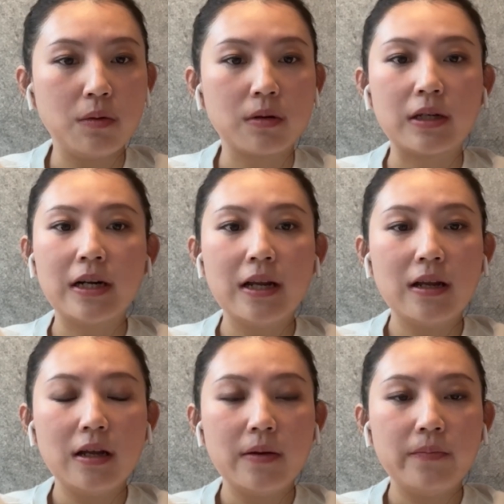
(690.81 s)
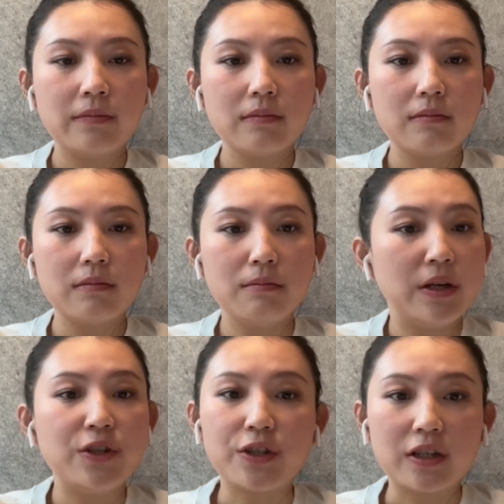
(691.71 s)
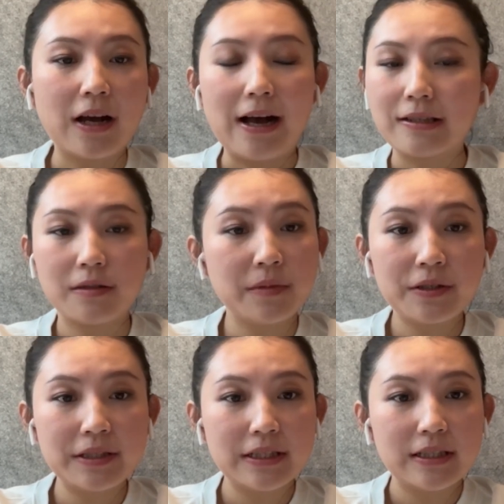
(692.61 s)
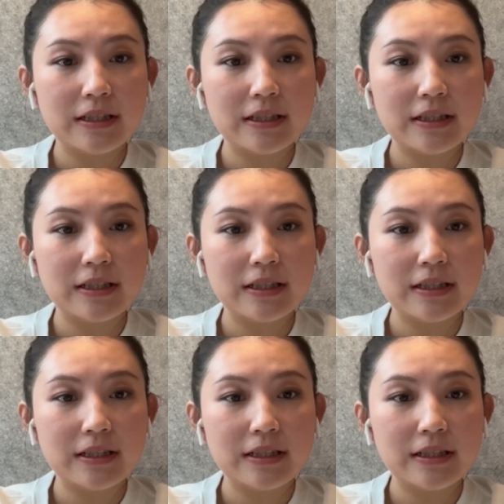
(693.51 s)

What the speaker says: your major customers?